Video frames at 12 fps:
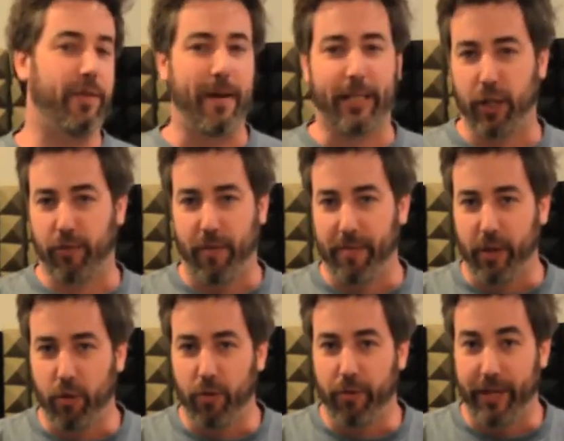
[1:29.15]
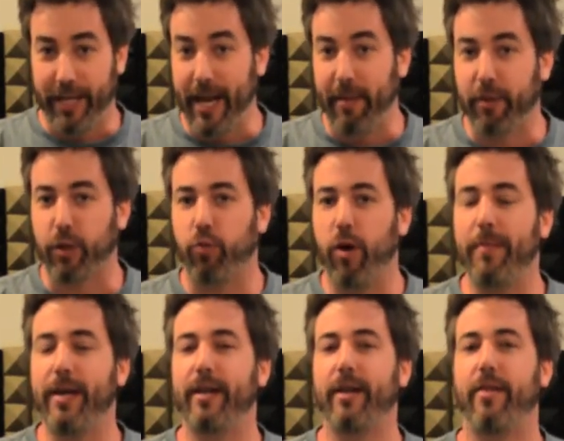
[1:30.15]
the message from the nameless
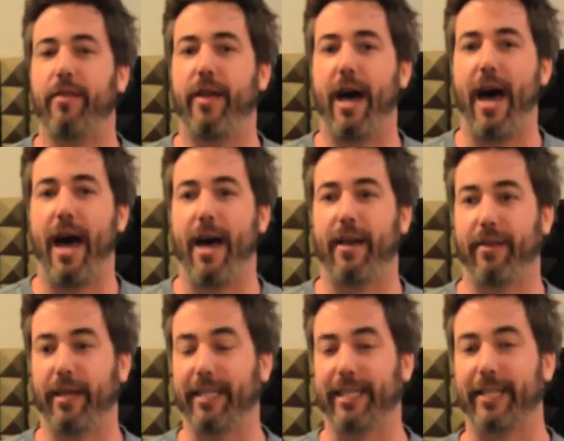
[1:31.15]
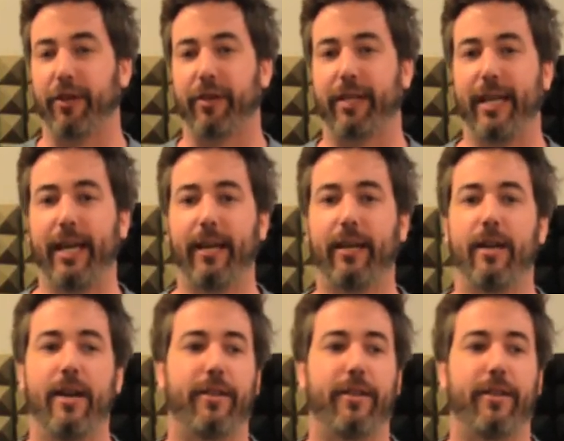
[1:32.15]
woman that they need to kill the king.